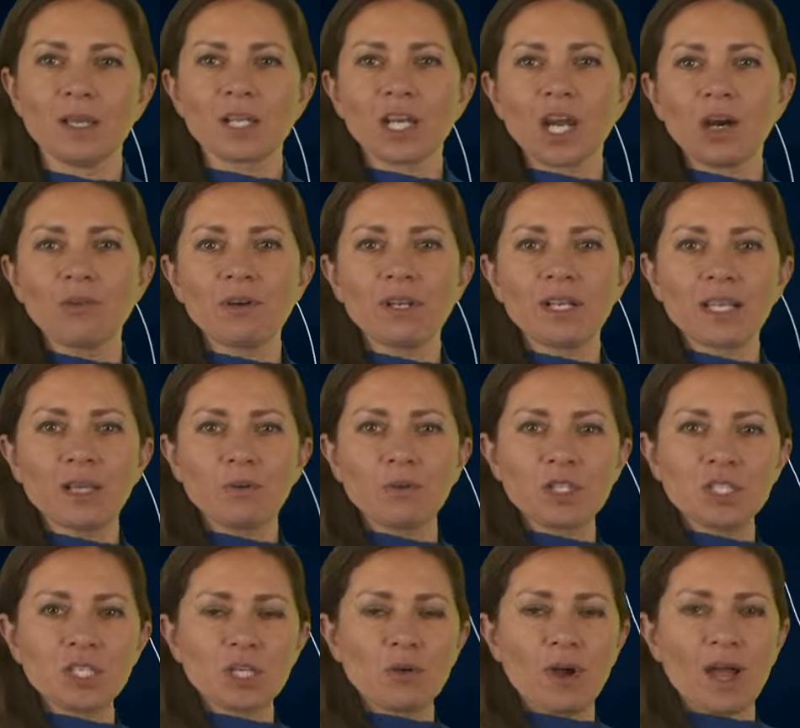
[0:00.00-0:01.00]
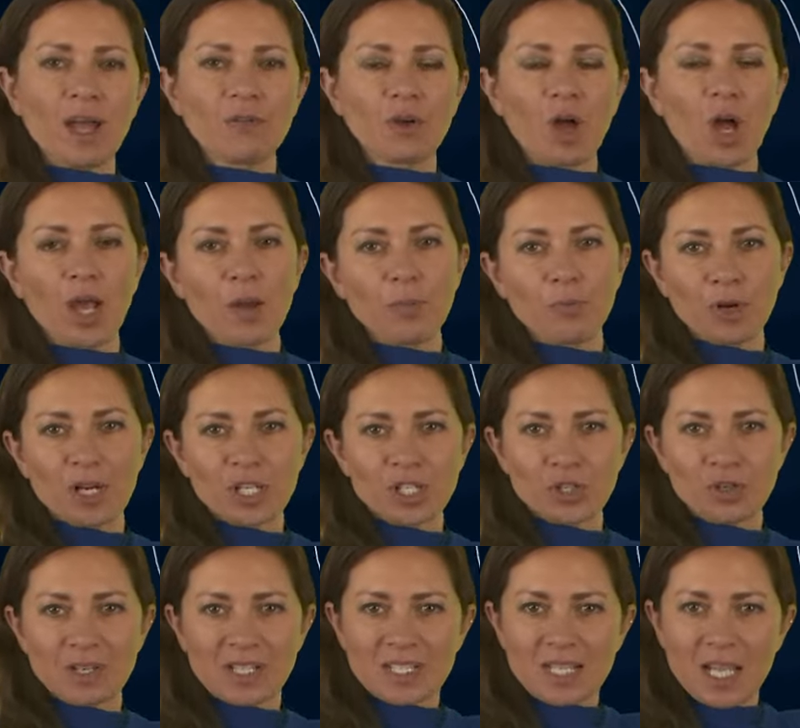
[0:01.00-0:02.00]
Currently, we do have high
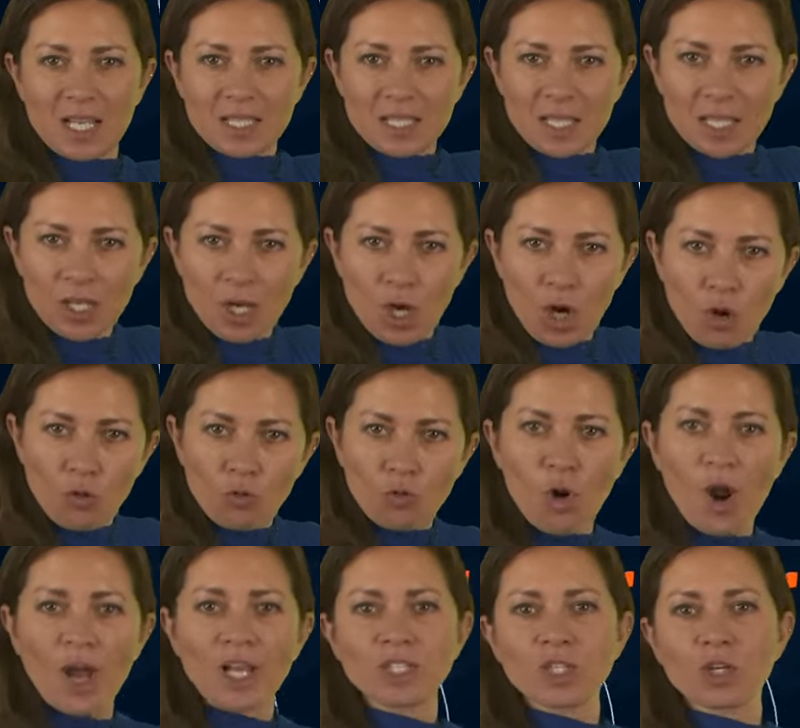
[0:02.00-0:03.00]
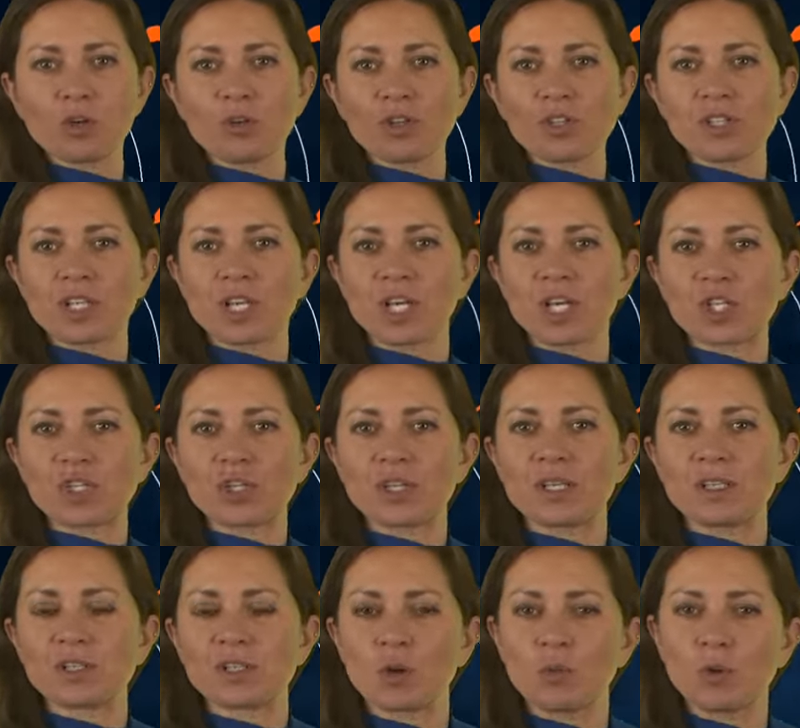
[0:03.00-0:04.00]
pressure extending right across the
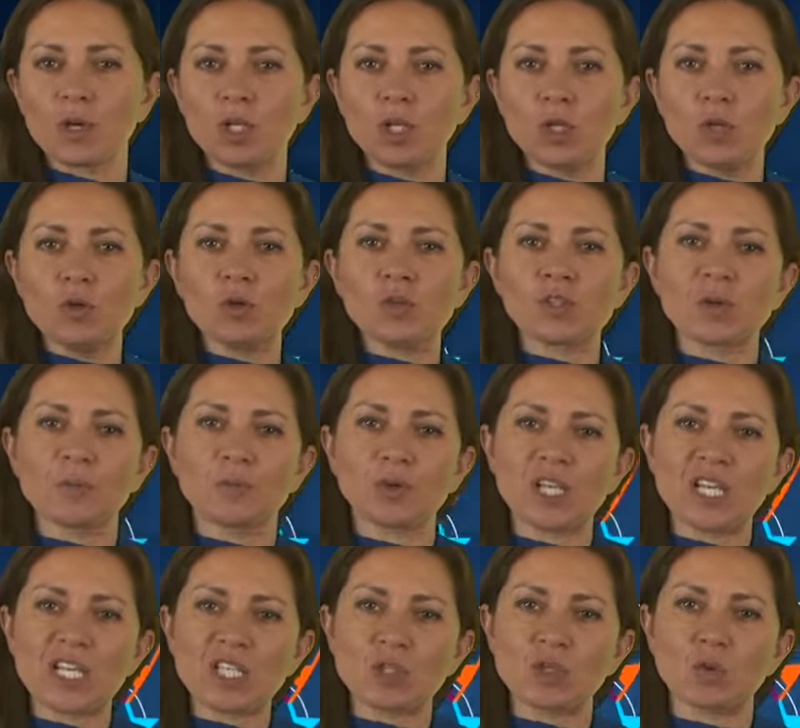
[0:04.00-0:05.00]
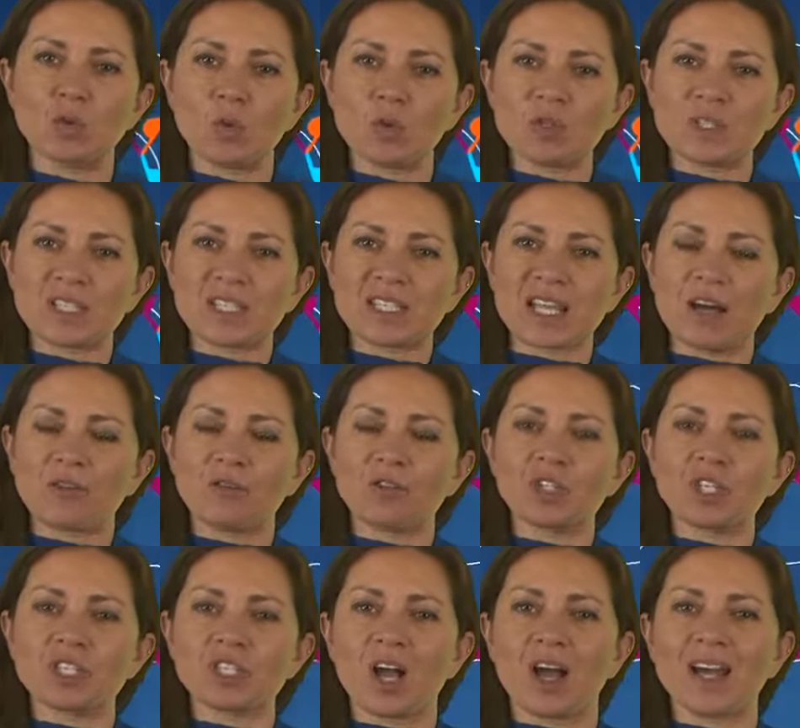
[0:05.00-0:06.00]
country, so we'll lose the breeze towards the south,
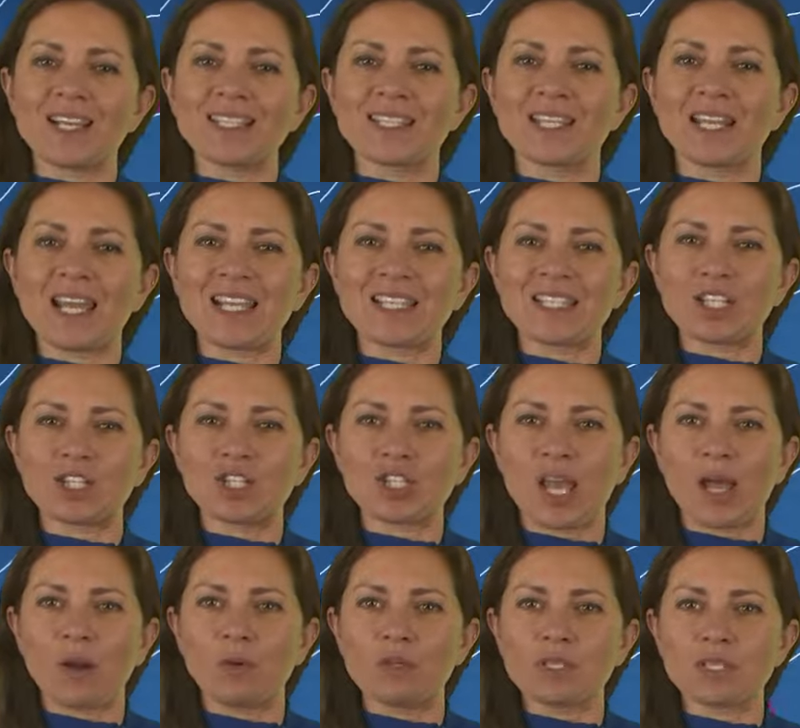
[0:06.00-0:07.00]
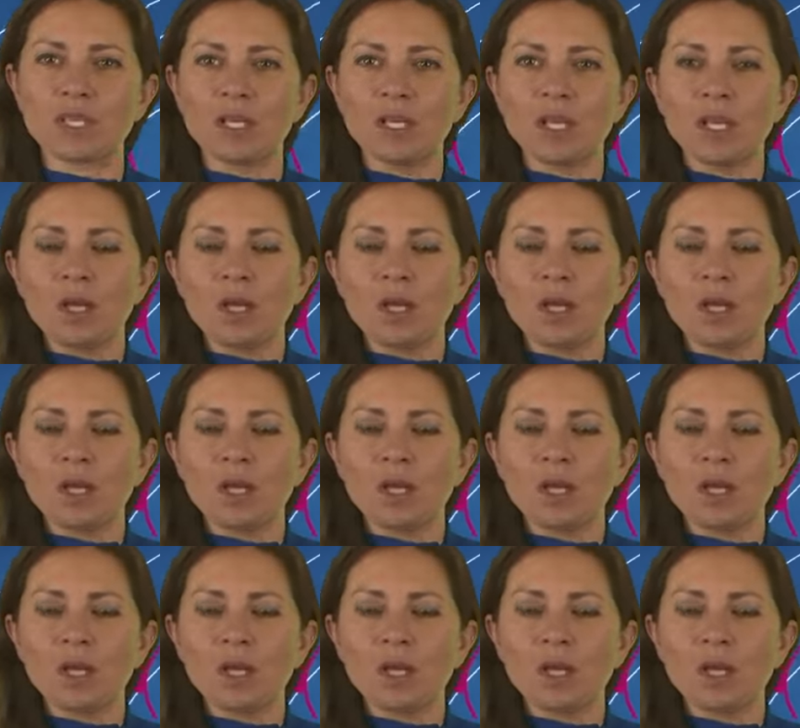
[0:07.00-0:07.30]
just isolated showers.